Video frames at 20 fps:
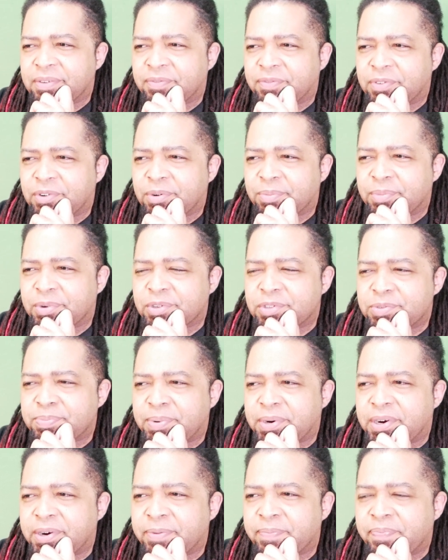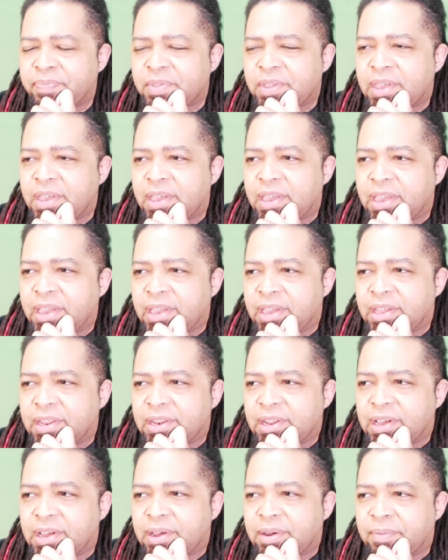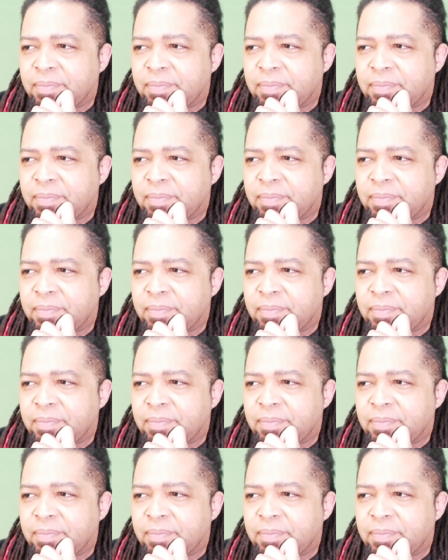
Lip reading: for the most part, and